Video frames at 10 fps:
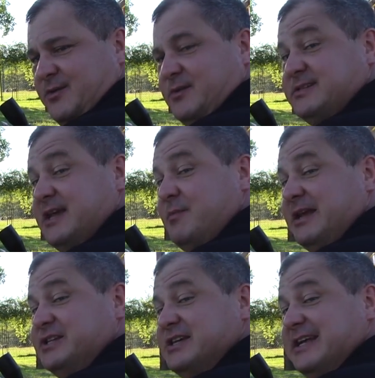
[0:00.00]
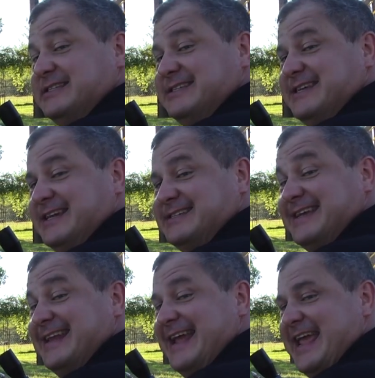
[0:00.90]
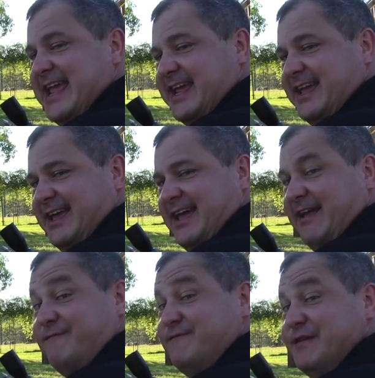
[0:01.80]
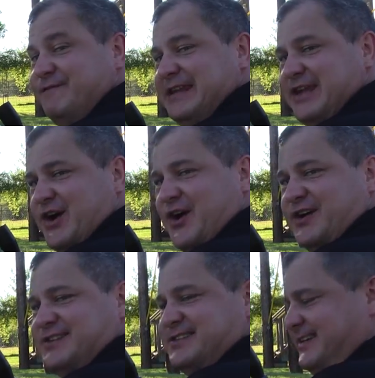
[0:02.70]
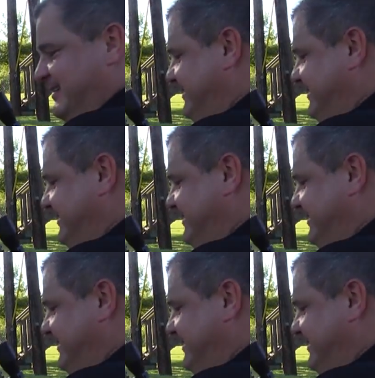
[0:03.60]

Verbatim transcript: Let's see how many shots it takes to hit an egg at 50 yards.